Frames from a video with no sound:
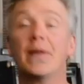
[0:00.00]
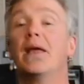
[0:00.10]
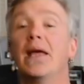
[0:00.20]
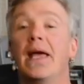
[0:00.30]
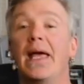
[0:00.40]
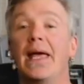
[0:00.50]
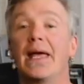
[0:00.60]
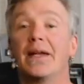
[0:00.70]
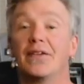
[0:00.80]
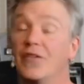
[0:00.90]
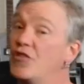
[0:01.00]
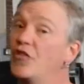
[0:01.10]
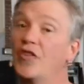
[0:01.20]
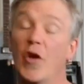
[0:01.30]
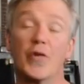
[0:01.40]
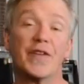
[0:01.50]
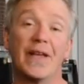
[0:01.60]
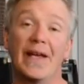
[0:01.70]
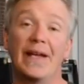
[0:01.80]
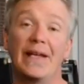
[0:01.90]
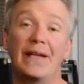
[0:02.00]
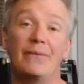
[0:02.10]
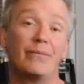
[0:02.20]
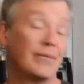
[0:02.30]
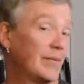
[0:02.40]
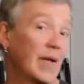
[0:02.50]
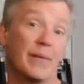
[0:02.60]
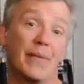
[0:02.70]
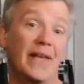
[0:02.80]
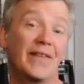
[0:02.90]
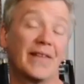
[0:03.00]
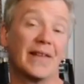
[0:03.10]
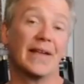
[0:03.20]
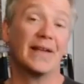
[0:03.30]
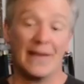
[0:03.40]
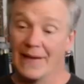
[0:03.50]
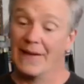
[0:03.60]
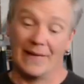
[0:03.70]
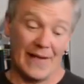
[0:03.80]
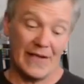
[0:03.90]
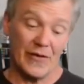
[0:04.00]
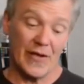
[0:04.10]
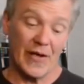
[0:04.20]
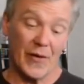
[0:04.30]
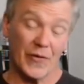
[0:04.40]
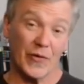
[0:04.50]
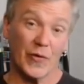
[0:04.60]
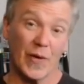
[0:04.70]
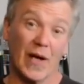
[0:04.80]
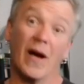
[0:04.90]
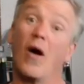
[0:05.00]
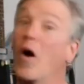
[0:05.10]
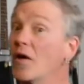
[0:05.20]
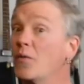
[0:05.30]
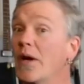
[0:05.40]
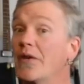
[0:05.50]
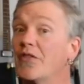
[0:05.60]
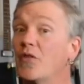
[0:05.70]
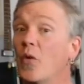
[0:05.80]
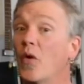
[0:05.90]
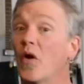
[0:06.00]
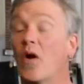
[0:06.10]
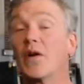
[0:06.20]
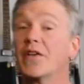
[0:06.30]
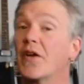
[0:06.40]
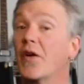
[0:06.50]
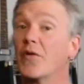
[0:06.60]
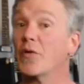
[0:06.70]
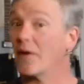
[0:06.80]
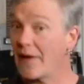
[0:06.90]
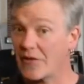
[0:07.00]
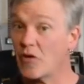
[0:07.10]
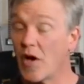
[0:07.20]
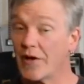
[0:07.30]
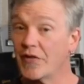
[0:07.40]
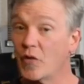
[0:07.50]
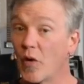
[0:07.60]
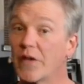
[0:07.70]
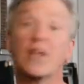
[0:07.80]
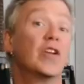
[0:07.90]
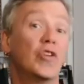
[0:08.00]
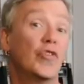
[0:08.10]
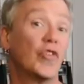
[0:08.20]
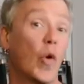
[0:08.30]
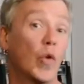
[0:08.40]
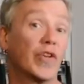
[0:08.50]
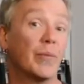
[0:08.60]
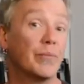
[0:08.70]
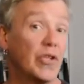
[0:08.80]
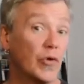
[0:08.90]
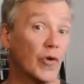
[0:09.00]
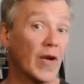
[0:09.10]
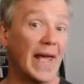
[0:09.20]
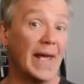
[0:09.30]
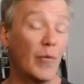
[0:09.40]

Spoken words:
and just go to any, basically, like you could go to a hardware store, or you could go to an electronics store. You could use an old computer cable,